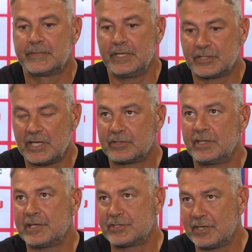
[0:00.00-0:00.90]
teach that to
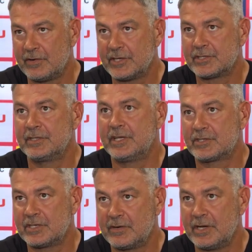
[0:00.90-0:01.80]
the next generation, the
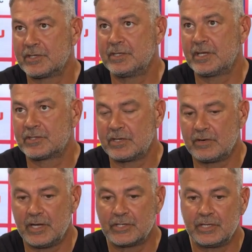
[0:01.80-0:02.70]
next generation, the next
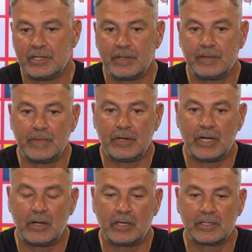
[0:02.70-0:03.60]
generation. And I
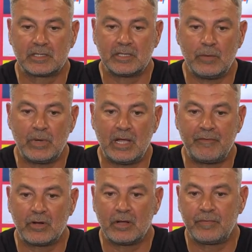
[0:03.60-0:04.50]
know, I understand we
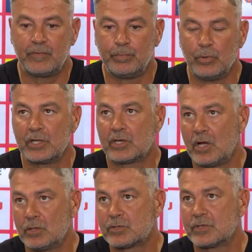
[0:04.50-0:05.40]
haven't got a footballing
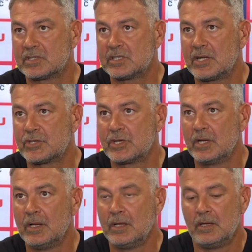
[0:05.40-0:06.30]
culture as such,
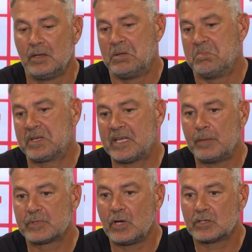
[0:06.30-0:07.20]
but
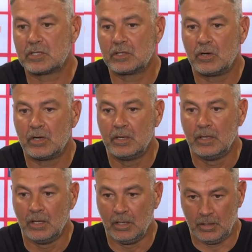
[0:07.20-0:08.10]
games like tonight,
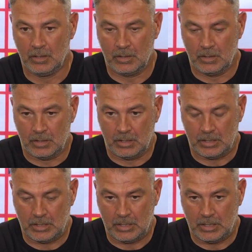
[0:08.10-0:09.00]

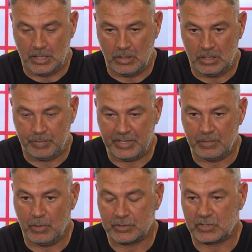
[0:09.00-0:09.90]
you know,
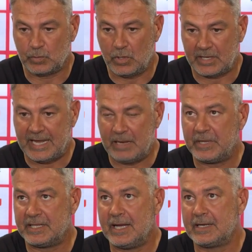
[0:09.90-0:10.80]
epitomises what can
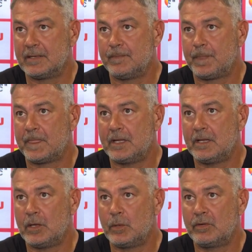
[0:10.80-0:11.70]
be done,
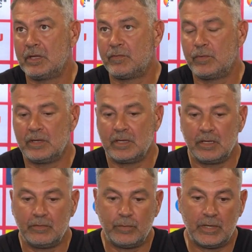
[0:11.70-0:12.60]
you know, if
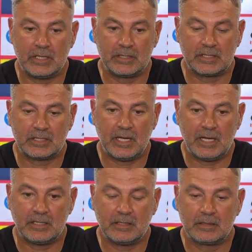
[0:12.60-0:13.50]
we
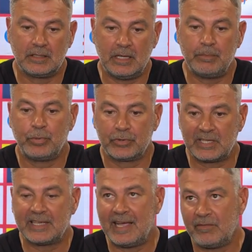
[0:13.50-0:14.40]
understand and
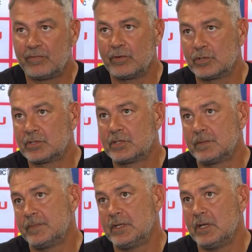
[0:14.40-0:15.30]
put the game first,
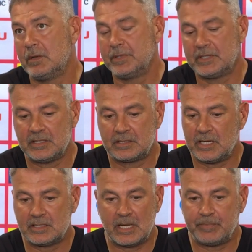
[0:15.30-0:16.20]
you know. But
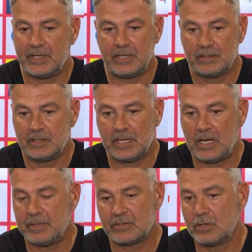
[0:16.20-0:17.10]
that's up there. The
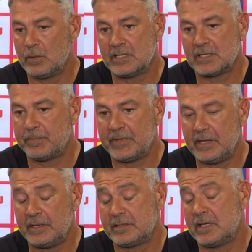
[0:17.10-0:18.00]
derbies are always up
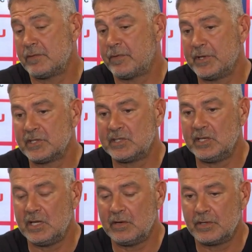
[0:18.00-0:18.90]
there, and it's easy for me to
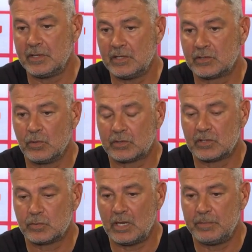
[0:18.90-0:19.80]
sit here and talk
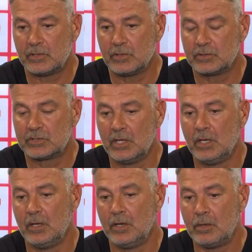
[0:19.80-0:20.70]
this way because
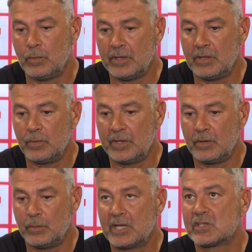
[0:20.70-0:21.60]
we're
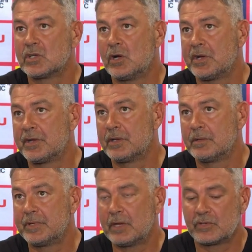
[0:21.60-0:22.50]
the winning side.
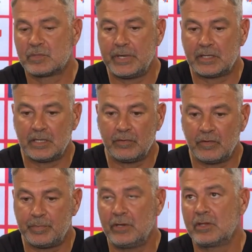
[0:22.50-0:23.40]
But irrespective,
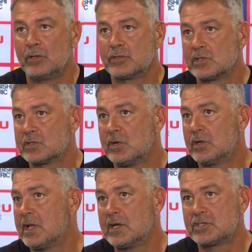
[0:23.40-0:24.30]
I've been on the losing
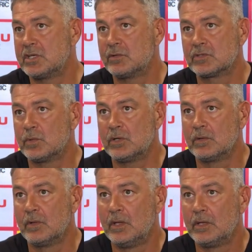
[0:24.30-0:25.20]
side last year as
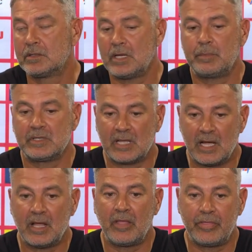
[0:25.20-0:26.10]
well. Derbies
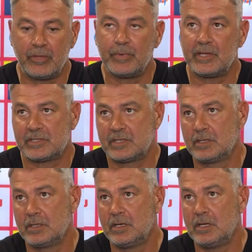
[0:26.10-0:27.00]
are the
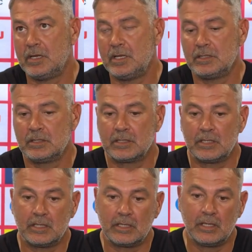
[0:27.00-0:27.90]
best, and
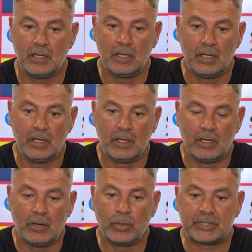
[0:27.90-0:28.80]

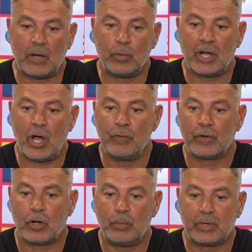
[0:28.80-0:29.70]
we don't want to
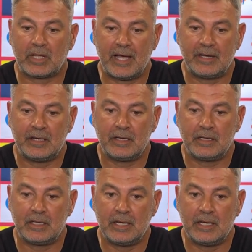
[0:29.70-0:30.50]
overcomplicate it